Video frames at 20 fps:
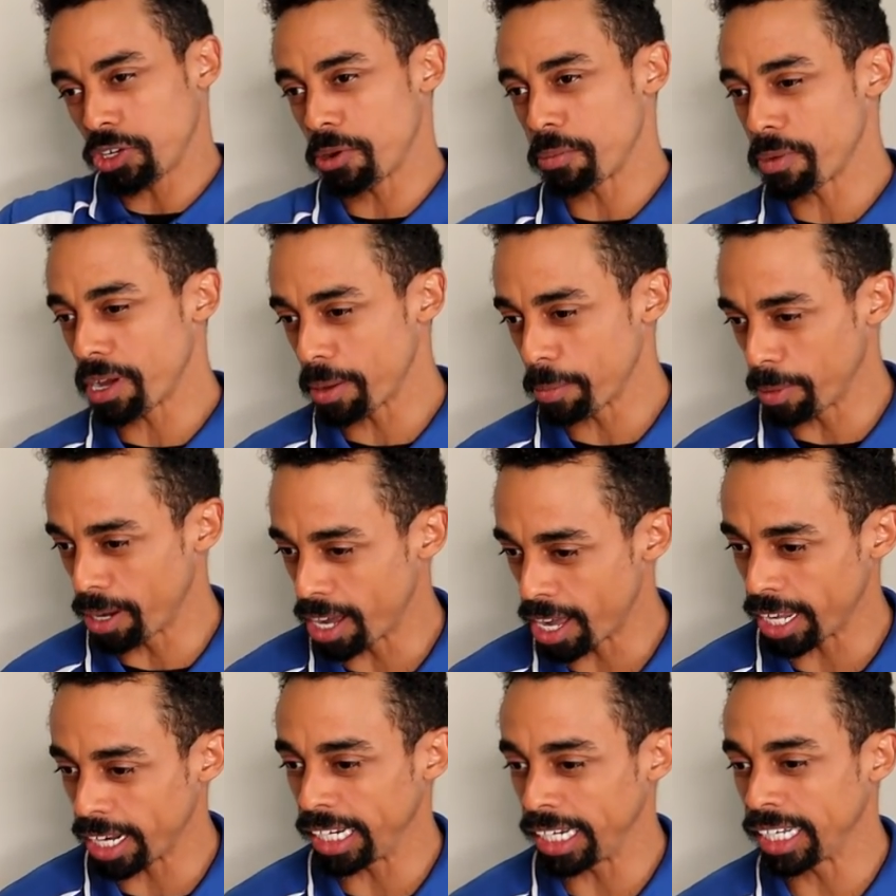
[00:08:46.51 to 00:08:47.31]
on my
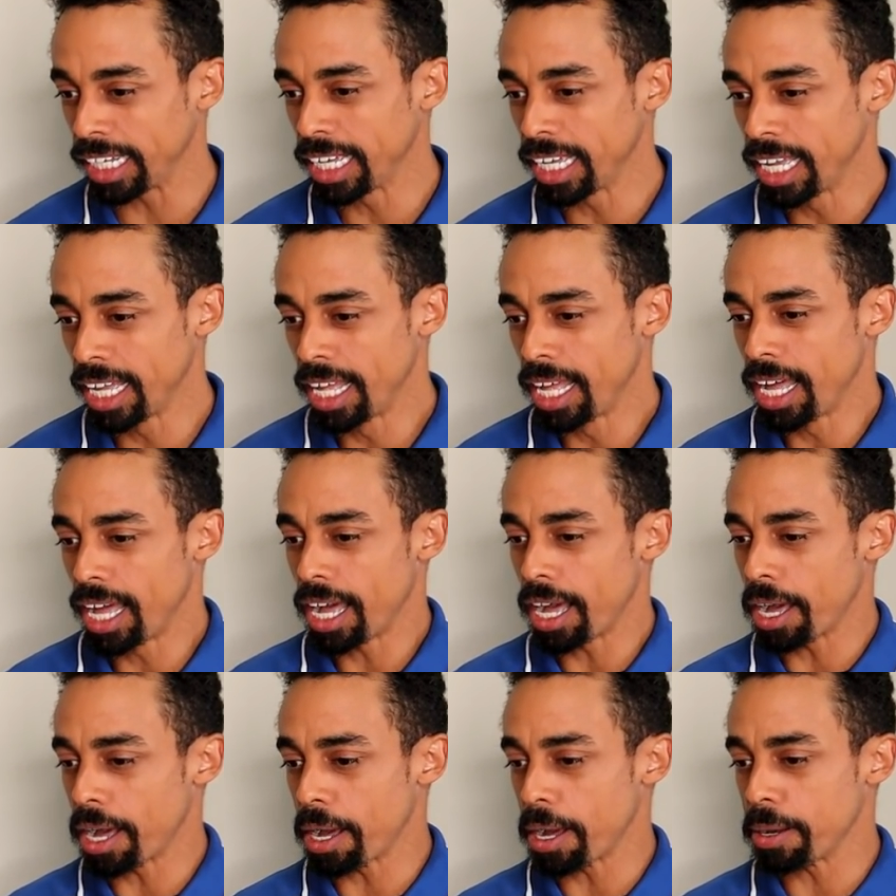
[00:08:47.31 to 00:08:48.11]
body.
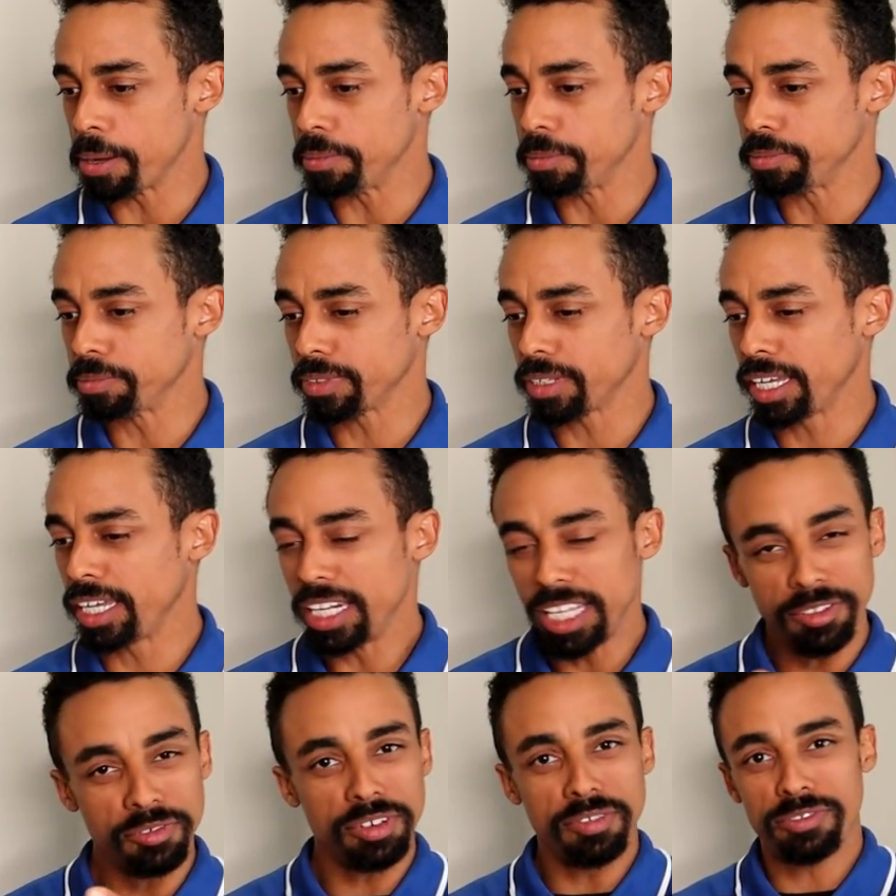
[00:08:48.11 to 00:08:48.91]
Um,
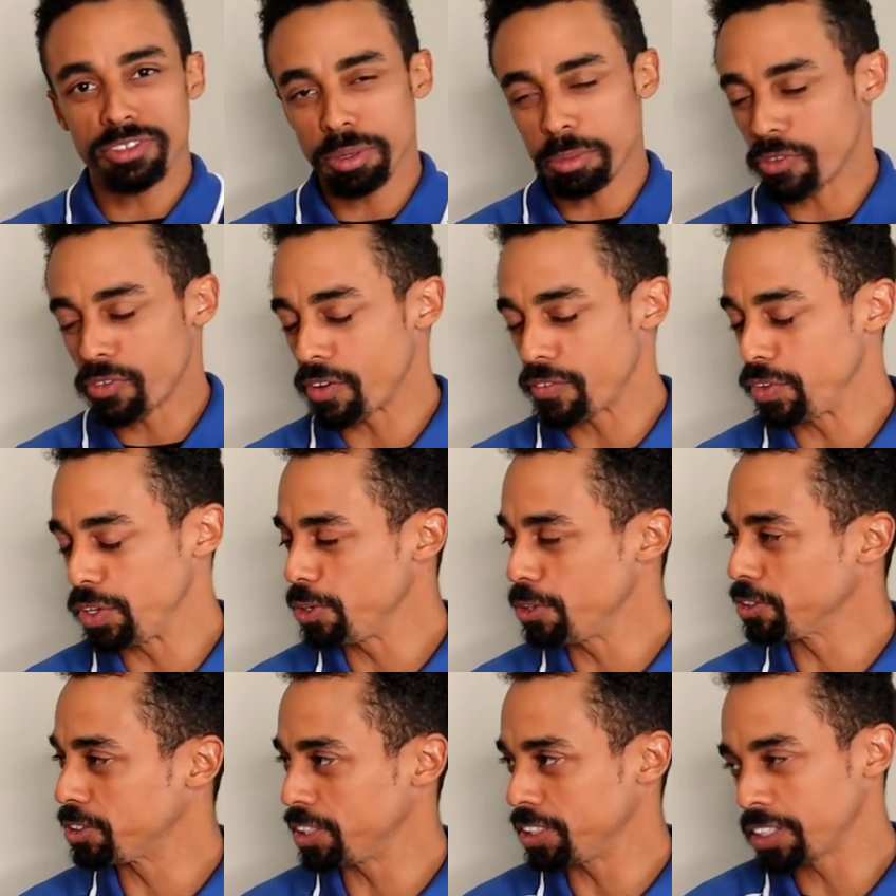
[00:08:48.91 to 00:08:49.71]
and even some of our
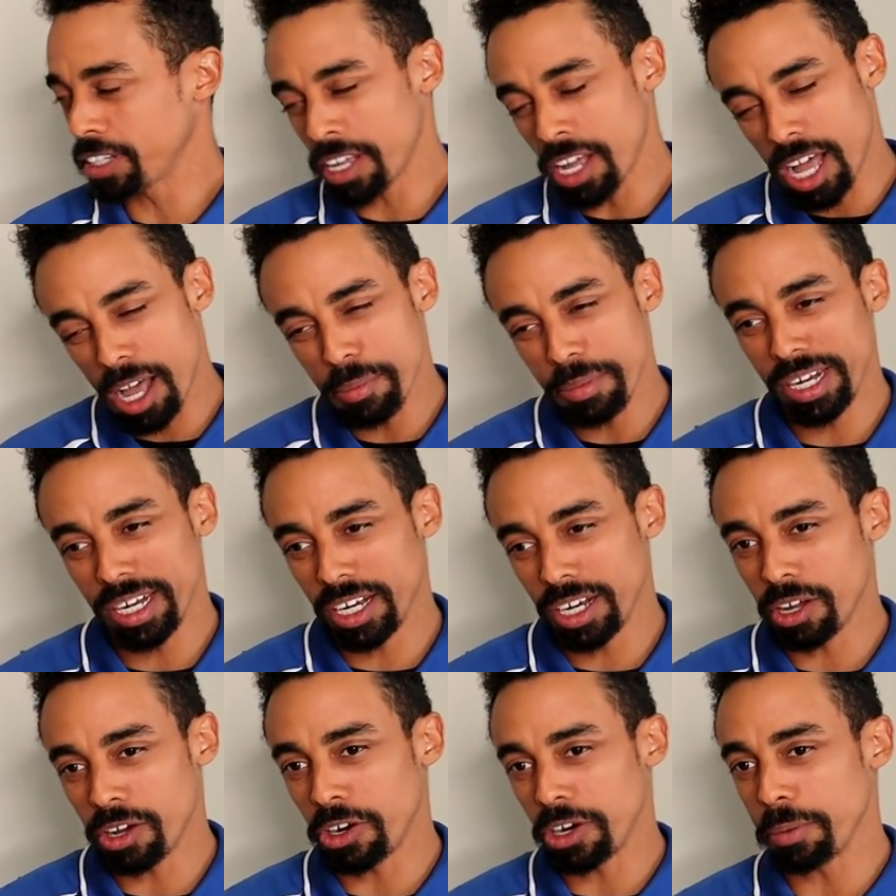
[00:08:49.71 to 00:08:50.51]
viewers have
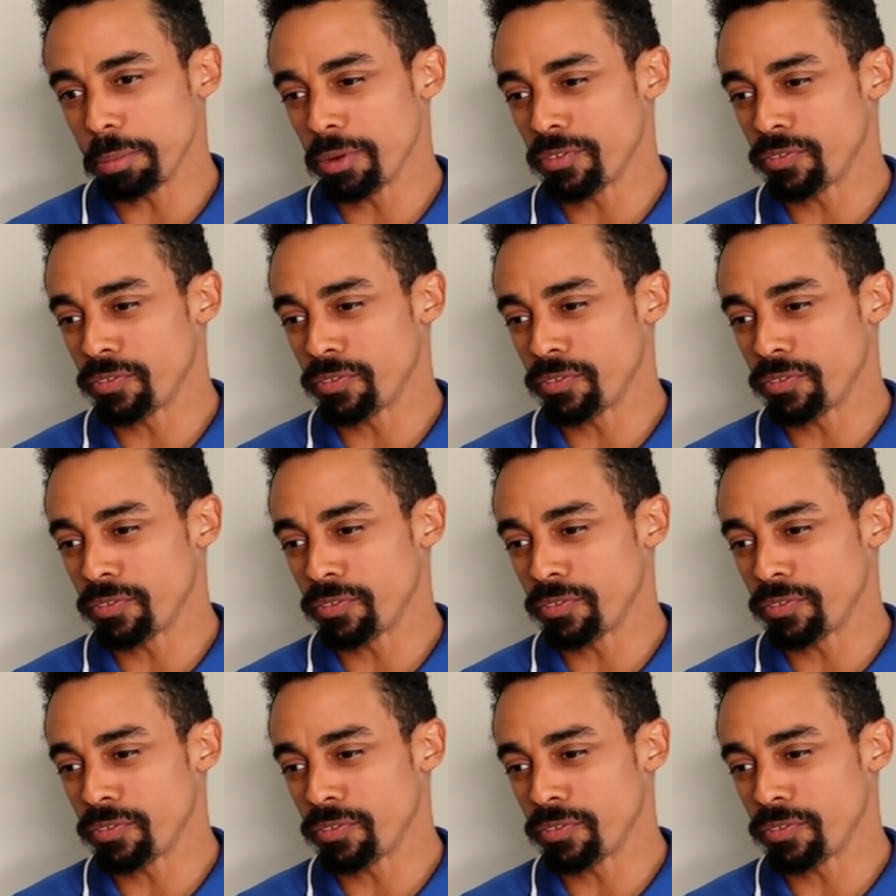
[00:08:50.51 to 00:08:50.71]
commented on it